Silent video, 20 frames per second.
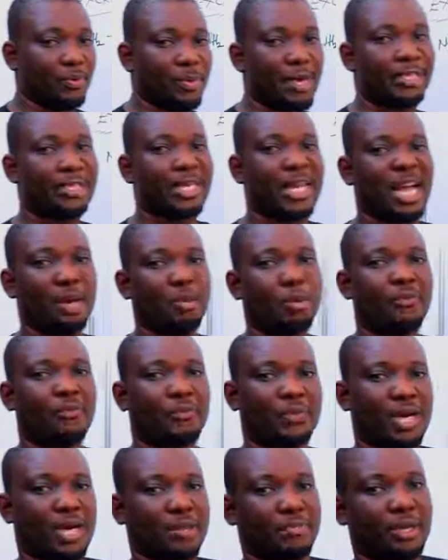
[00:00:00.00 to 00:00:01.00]
When I say carbon
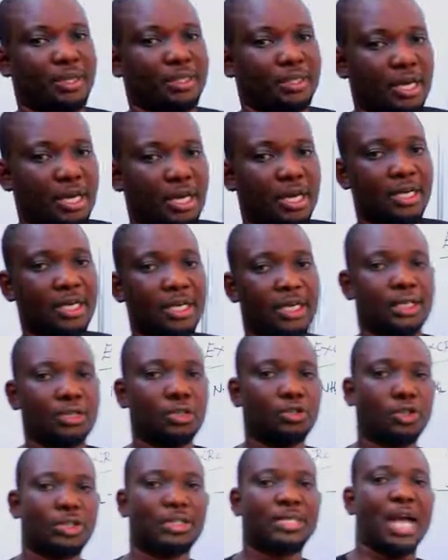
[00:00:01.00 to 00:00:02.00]
fragment, it's
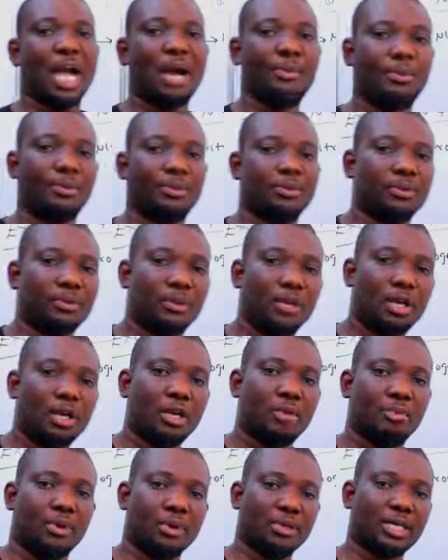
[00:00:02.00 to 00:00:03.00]
not just carbon,
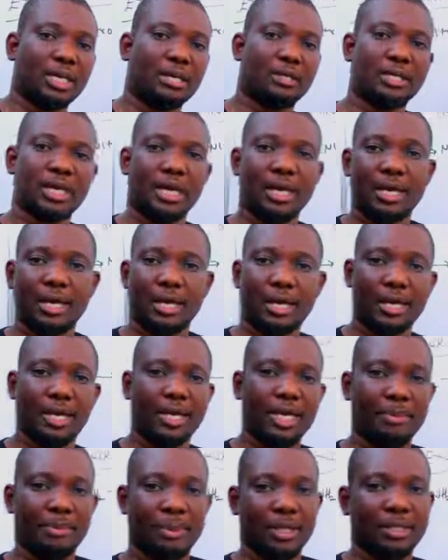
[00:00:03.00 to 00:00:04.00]
but another
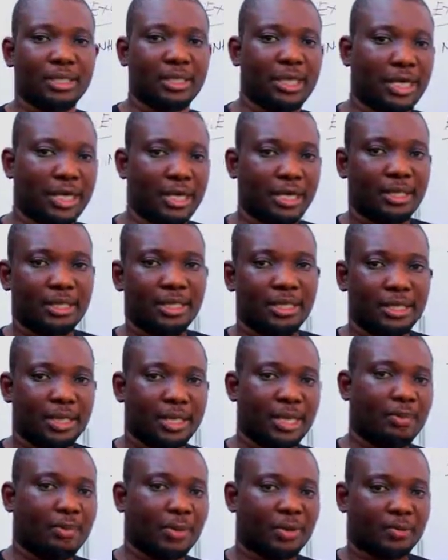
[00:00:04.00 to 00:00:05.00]
element there
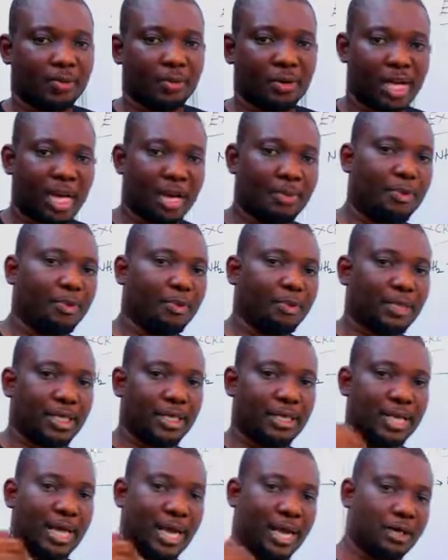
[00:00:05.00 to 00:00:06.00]
apart from carbon,
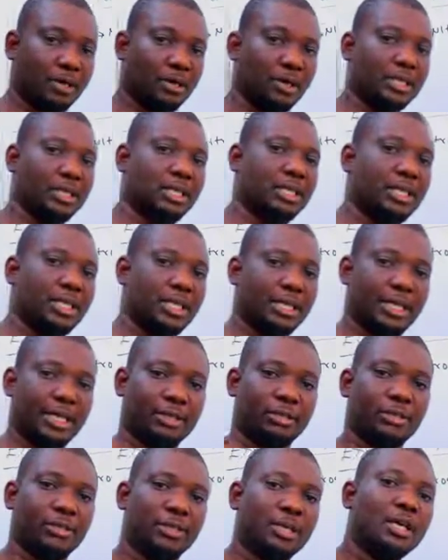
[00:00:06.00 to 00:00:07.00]
like oxygen and
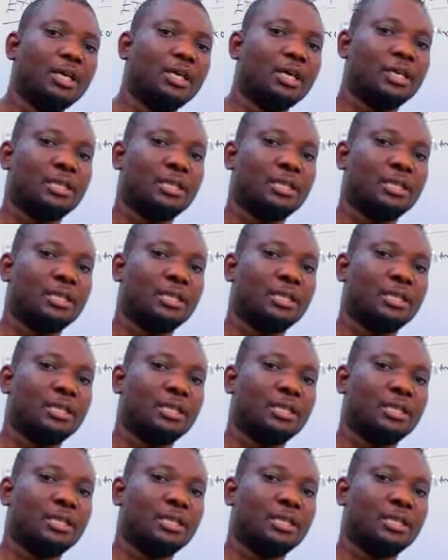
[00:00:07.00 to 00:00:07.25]
hydrogen.